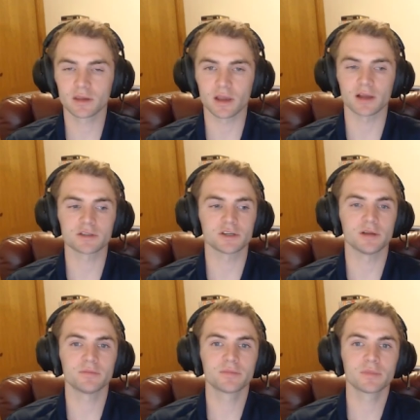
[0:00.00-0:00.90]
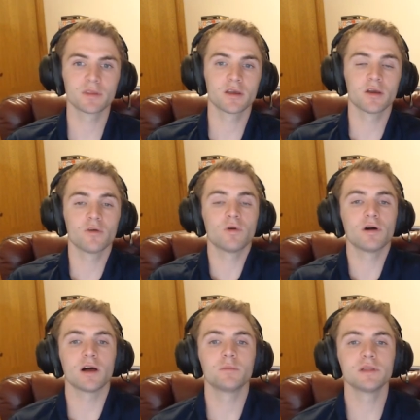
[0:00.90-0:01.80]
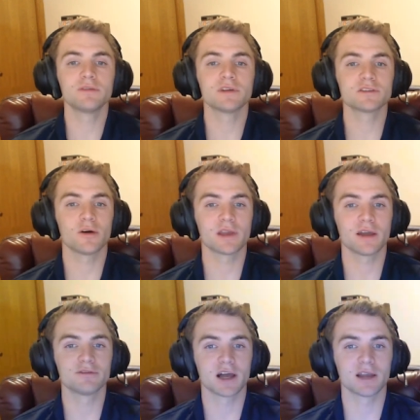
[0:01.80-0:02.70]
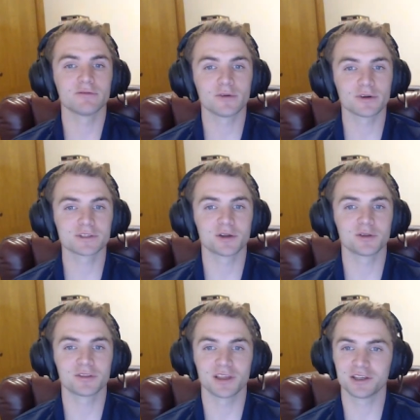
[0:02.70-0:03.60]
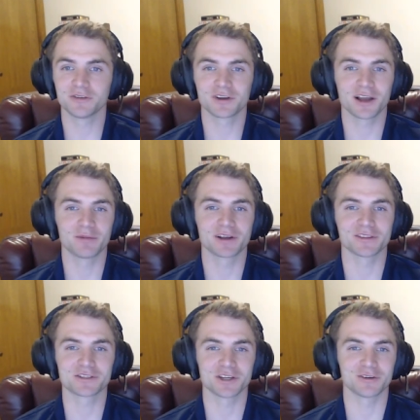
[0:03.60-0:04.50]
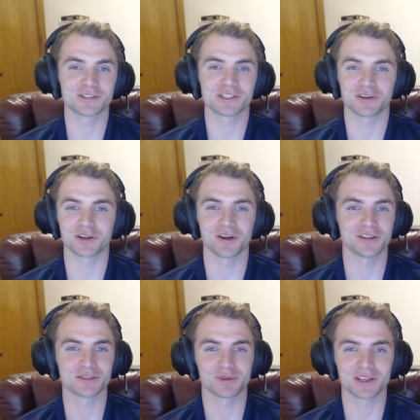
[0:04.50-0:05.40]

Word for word: Gotcha. Well, I believe that's all we have time for. So thank you for coming on the show and sharing all this with